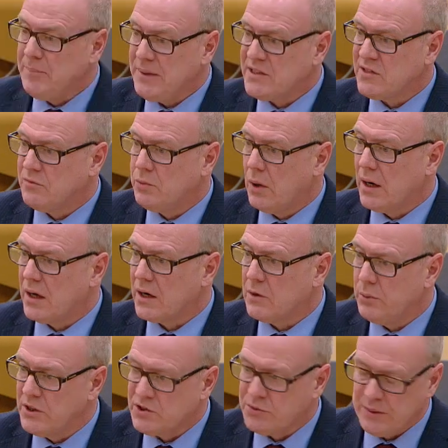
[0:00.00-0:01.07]
a piece of
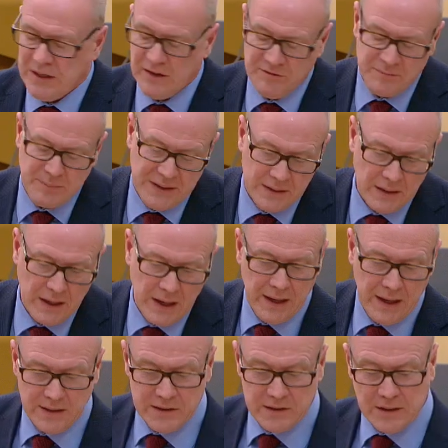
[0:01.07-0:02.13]
work which we have been
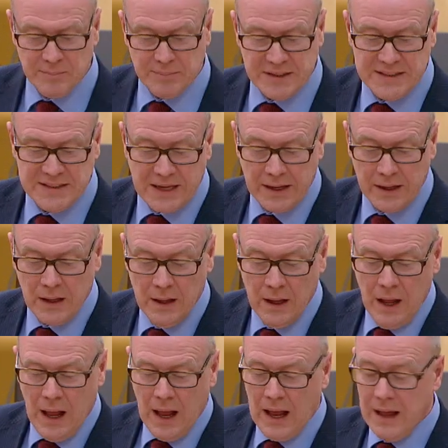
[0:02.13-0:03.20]
completing.
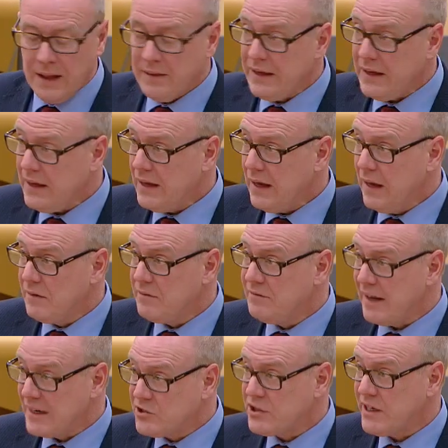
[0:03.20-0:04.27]
The
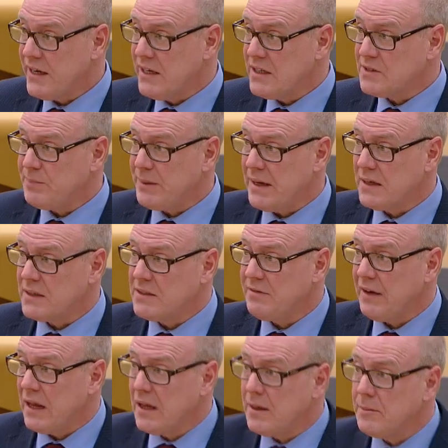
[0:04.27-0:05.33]
inventory is being
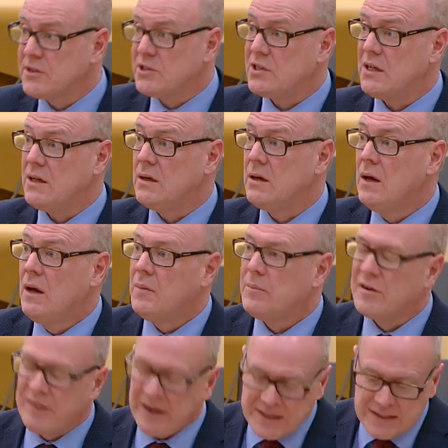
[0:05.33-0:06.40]
developed to
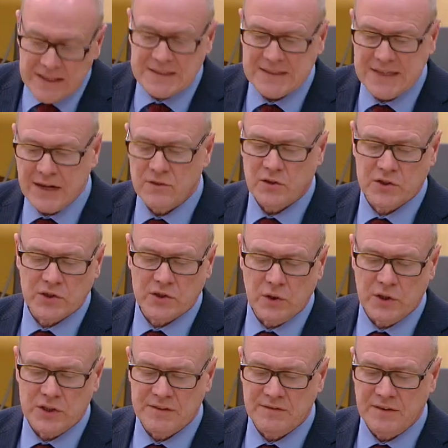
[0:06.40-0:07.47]
provide a central
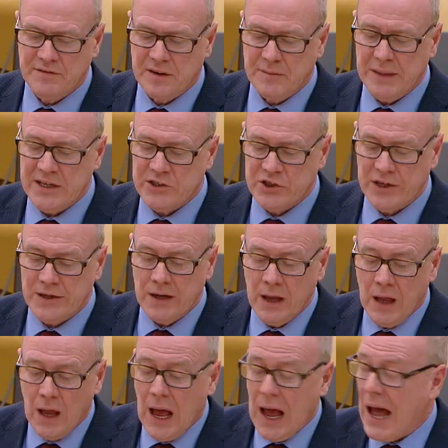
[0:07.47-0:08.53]
source of information
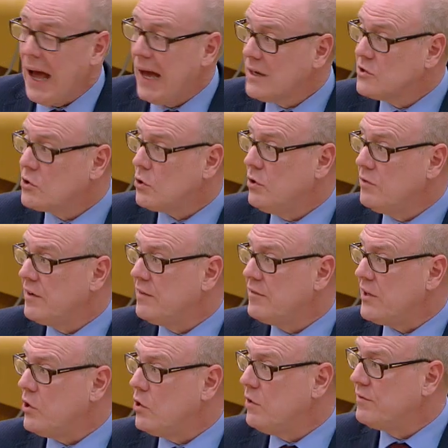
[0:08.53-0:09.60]
and
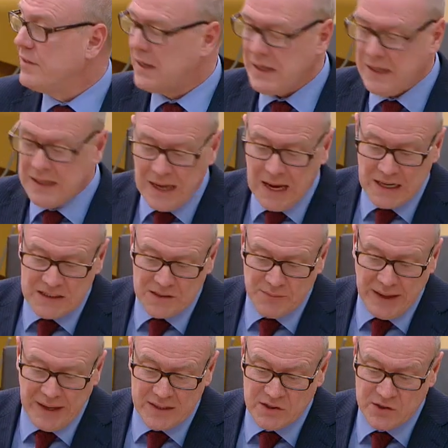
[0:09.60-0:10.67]
overview of the key
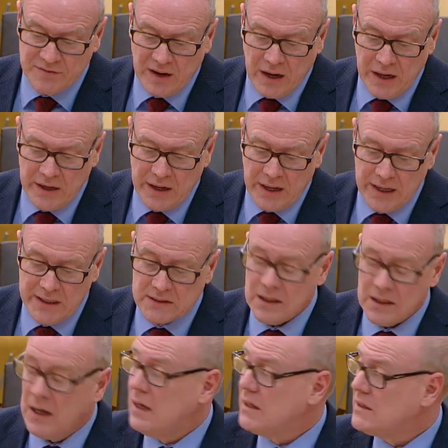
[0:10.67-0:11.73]
aspects of
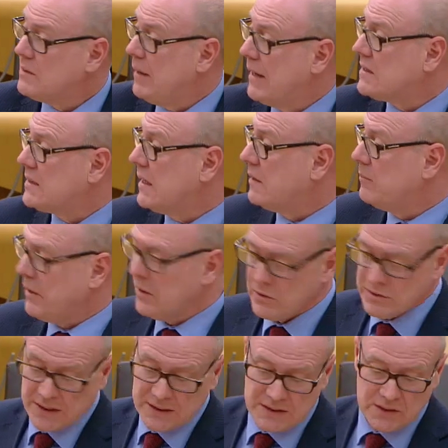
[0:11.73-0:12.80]
high-rise domestic
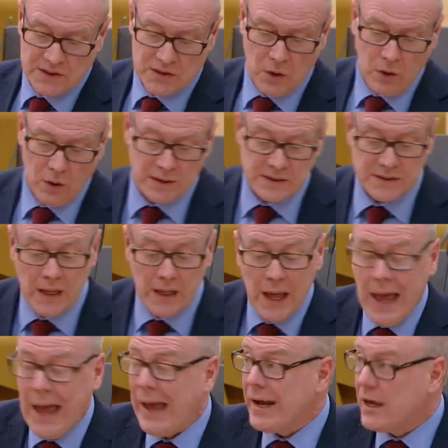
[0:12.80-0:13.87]
buildings in Scotland,
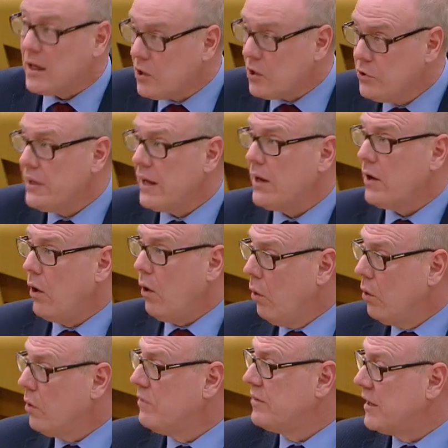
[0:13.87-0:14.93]
including
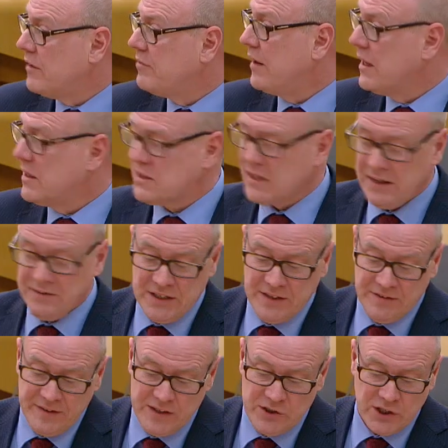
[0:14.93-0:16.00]
all of their fire
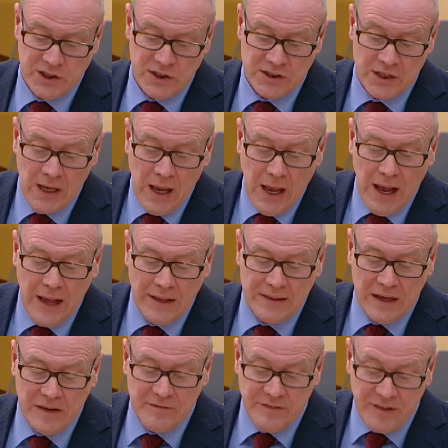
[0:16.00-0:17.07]
safety features. And
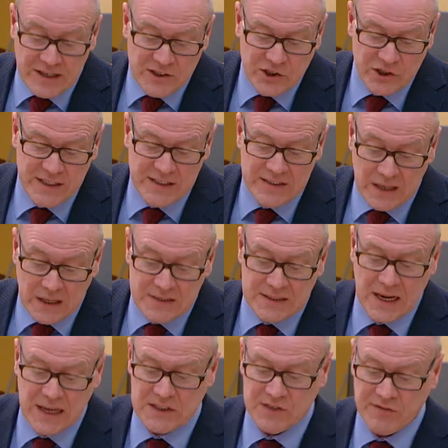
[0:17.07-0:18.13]
the inventory
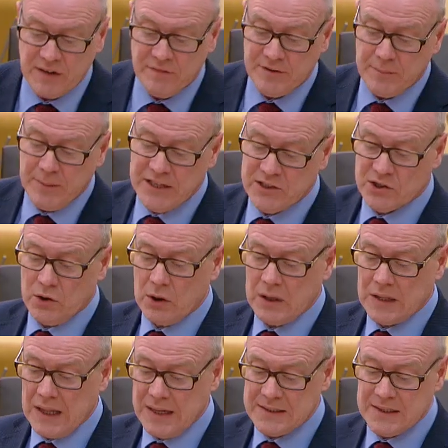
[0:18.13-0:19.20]
does ask for information
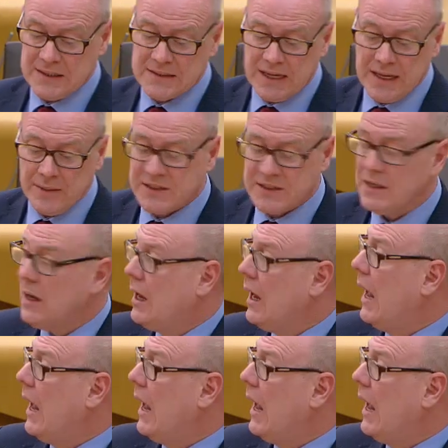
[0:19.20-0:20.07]
on cladding types,